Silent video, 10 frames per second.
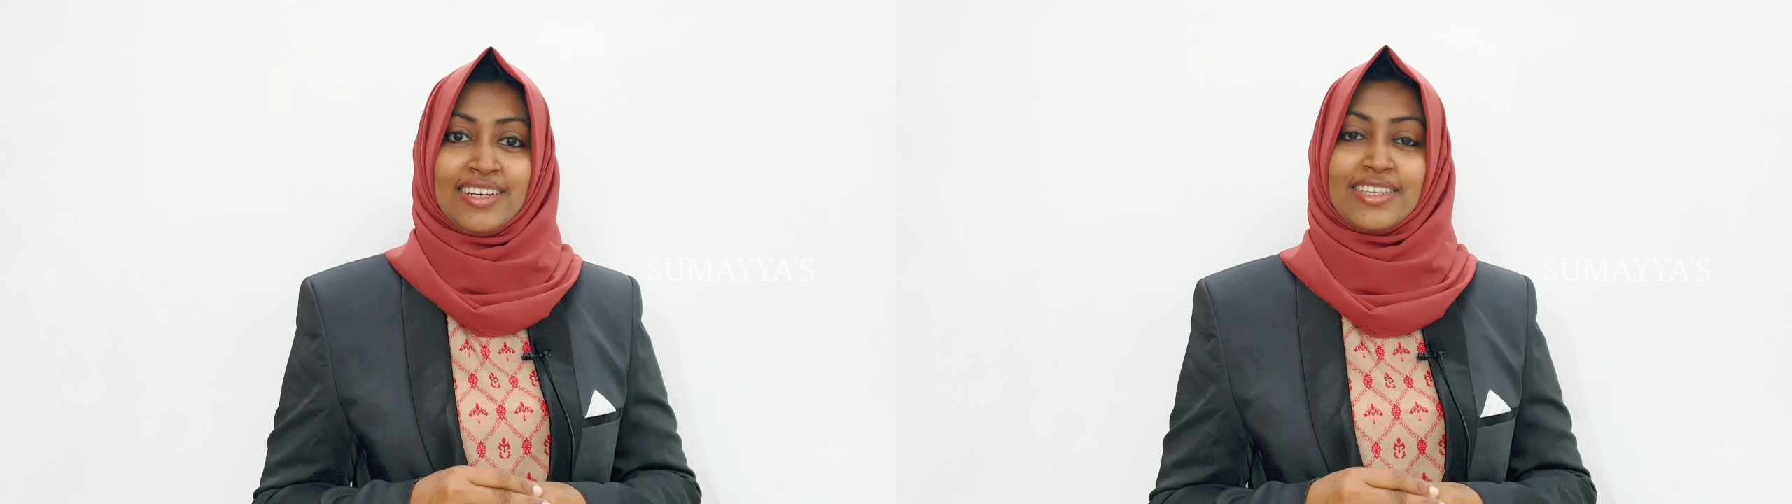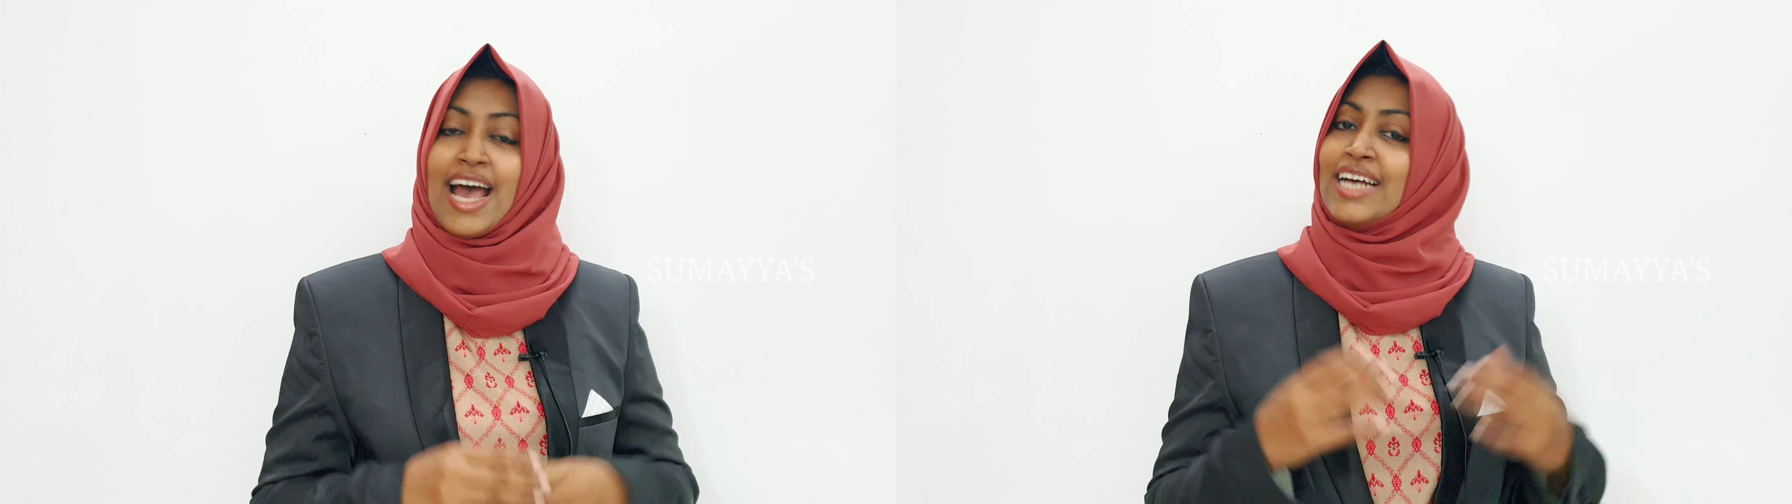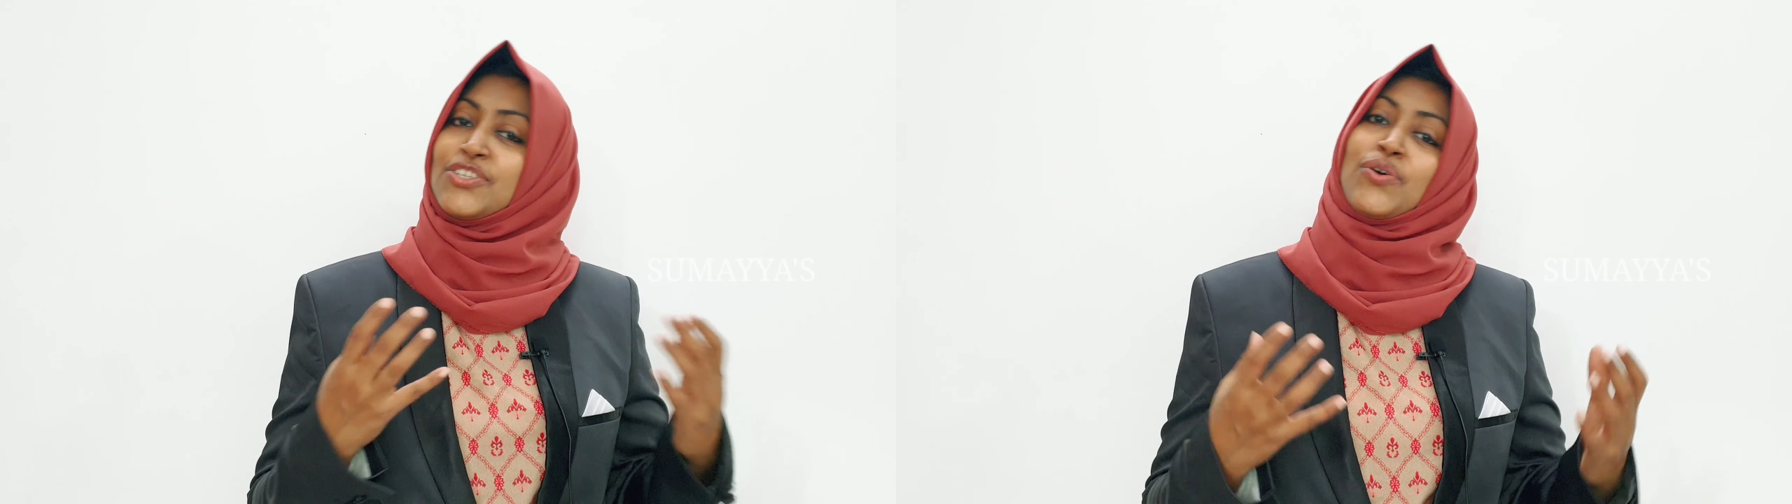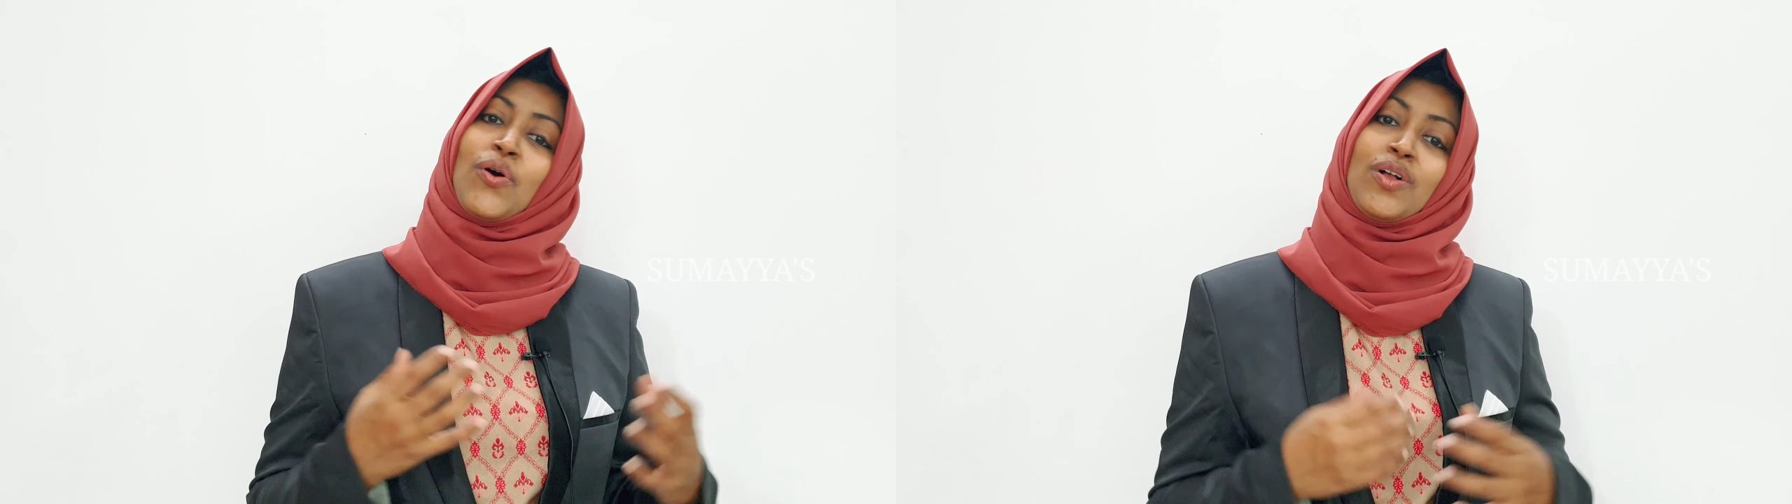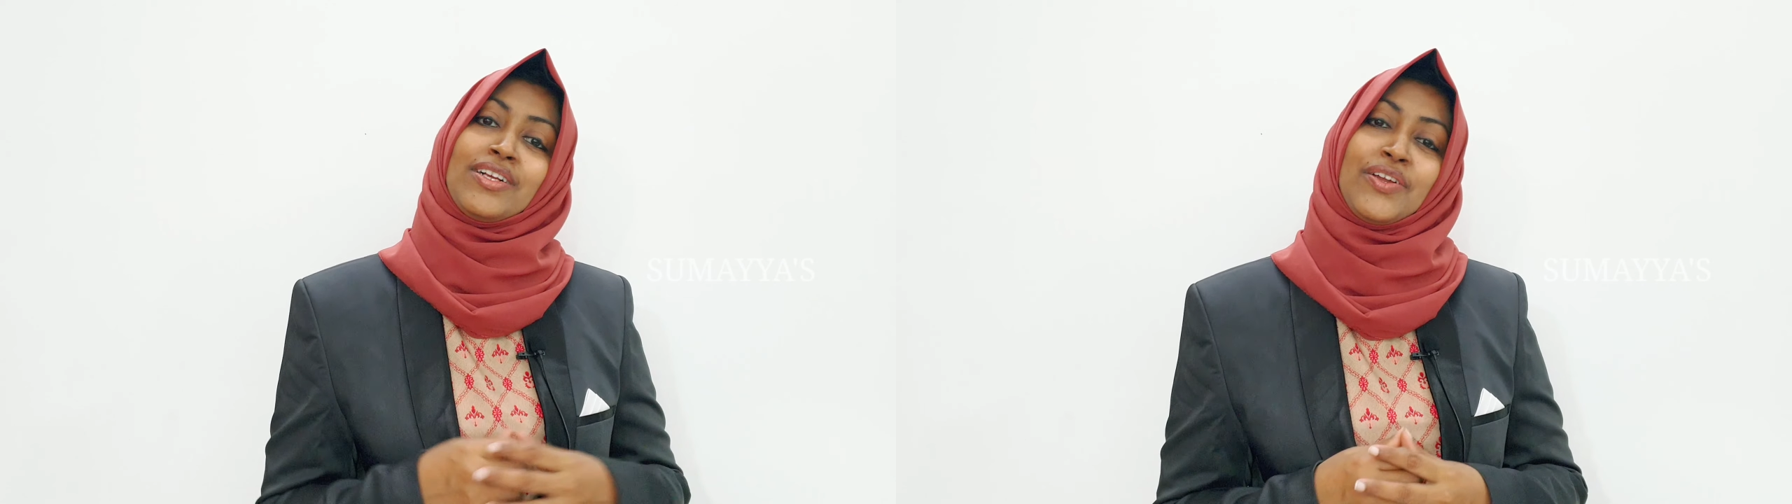So as you
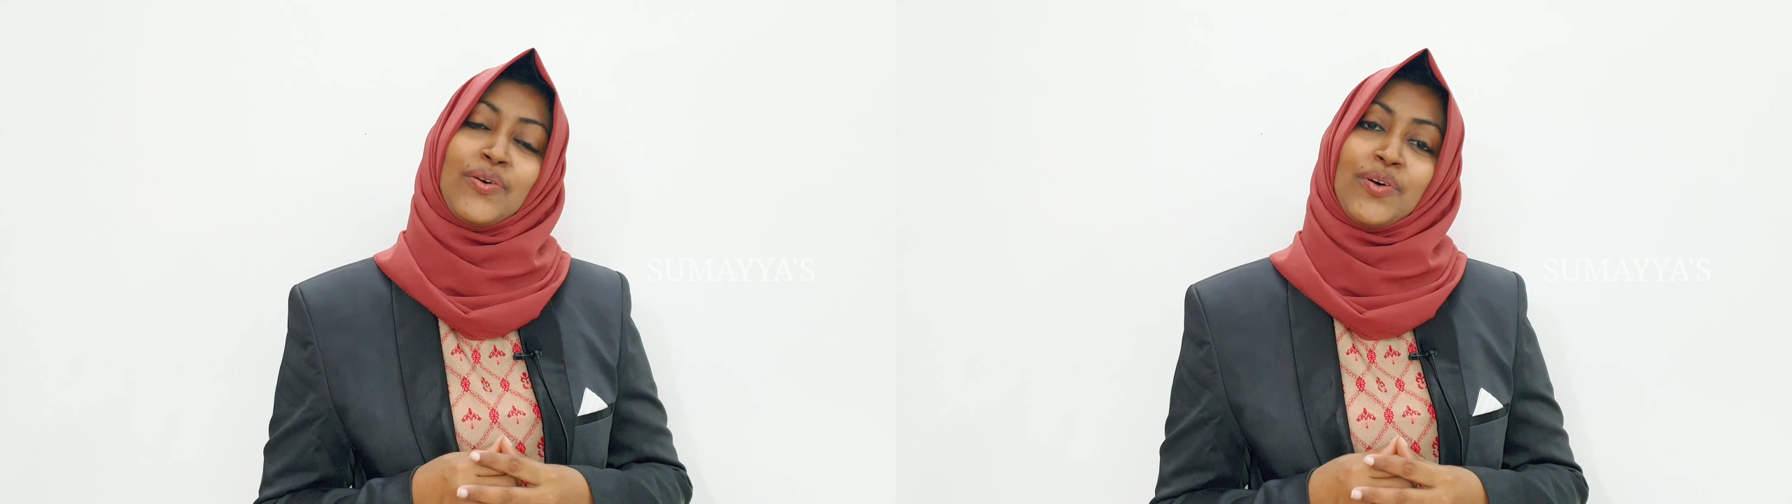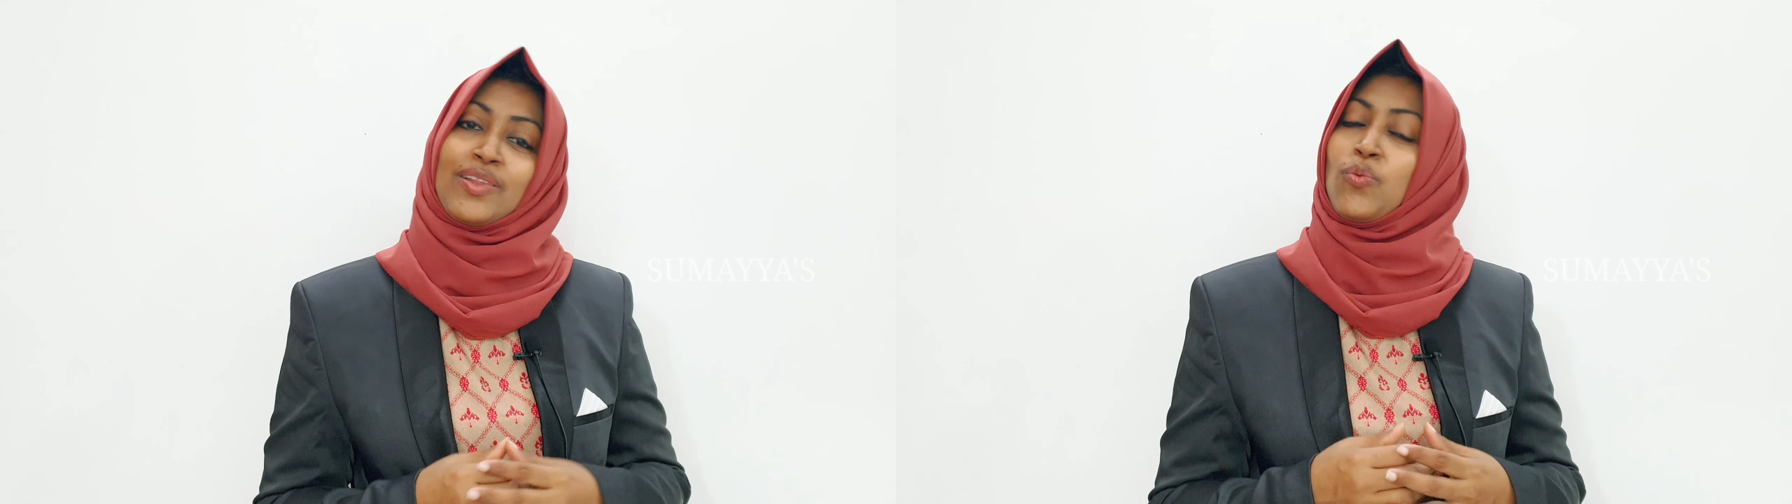all know,